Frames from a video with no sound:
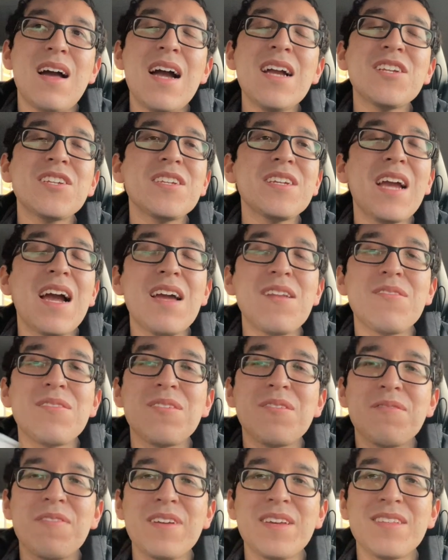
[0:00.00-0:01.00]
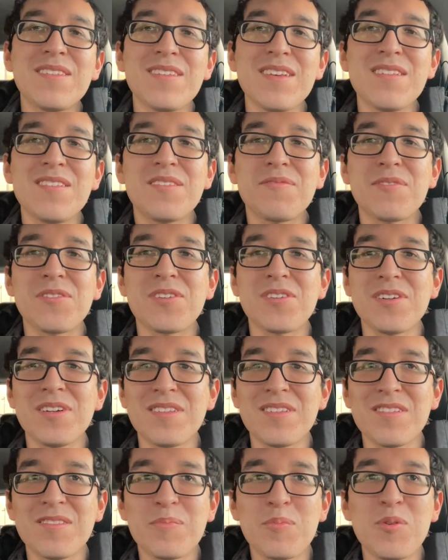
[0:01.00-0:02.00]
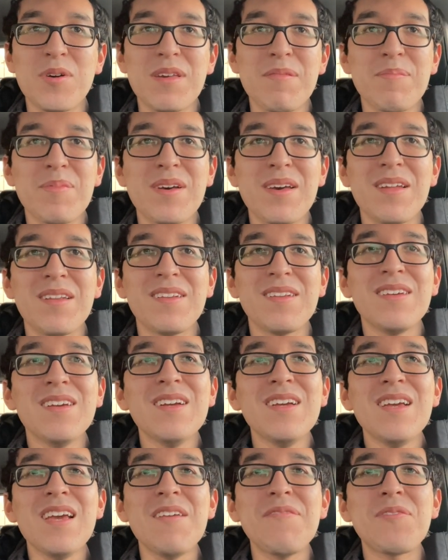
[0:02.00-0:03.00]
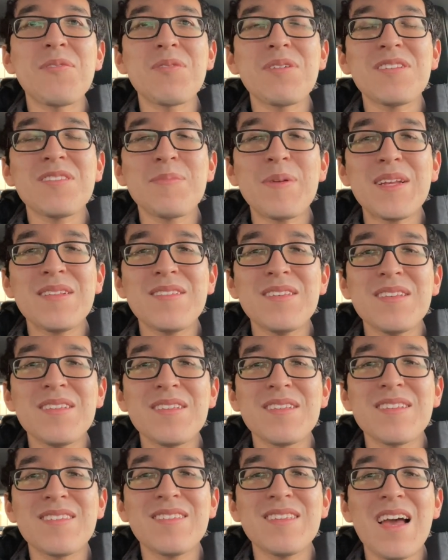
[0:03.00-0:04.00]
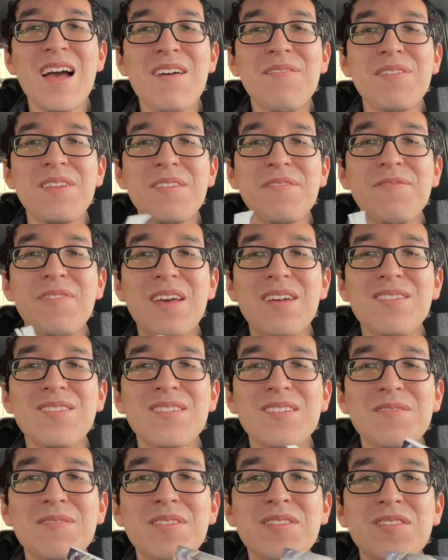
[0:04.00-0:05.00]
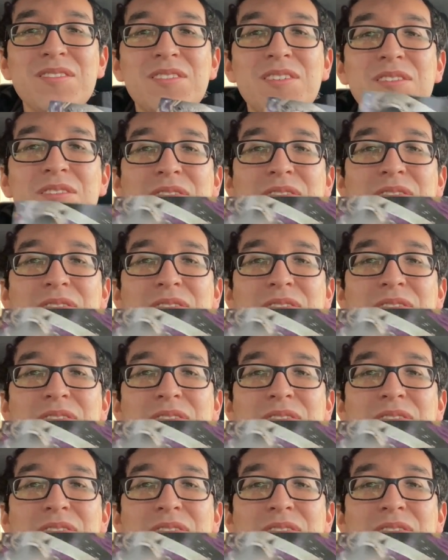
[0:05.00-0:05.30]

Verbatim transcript: Actually, I don't know if I can say this for sure at this point, but if you're expecting this to have any fan service or you